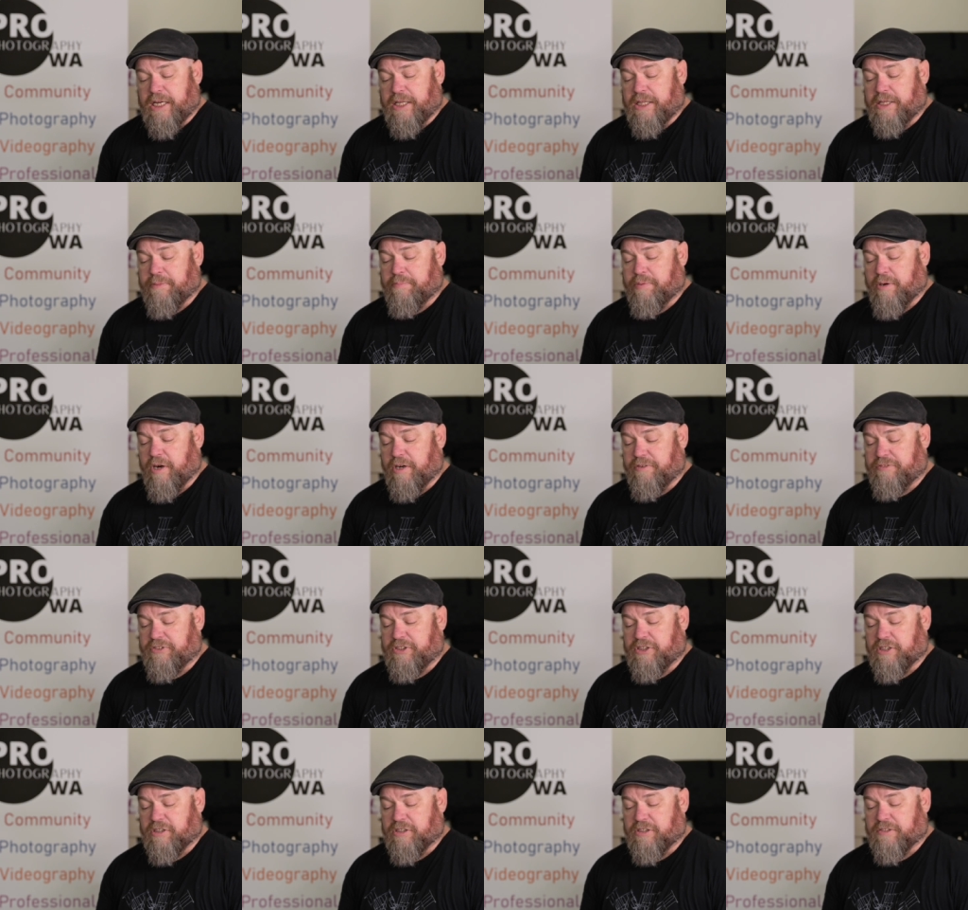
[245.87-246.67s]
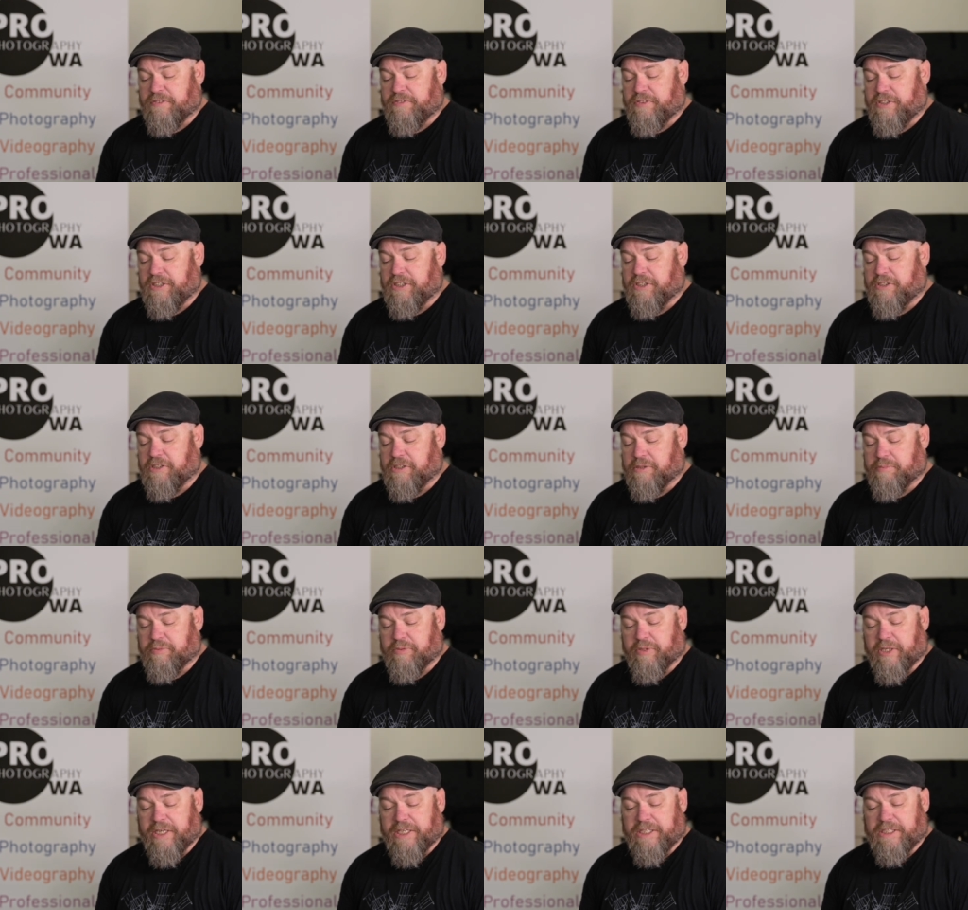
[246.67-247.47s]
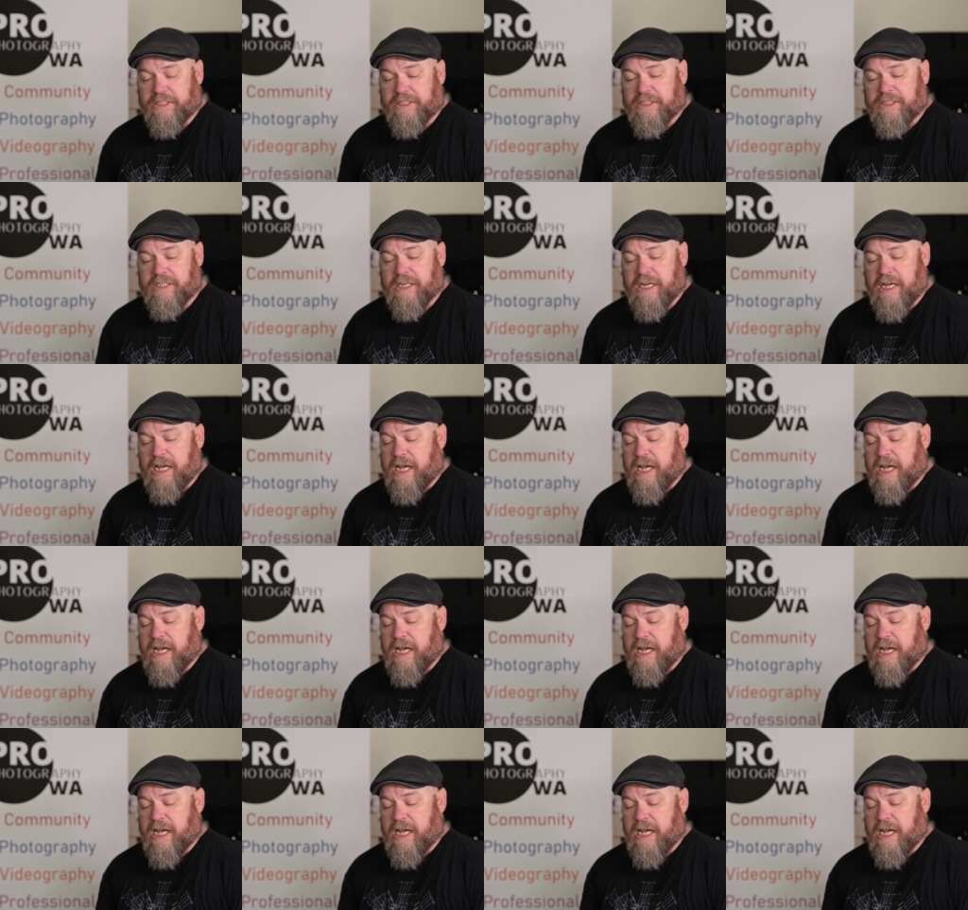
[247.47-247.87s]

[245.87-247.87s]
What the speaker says: the Pro Photography Incorporated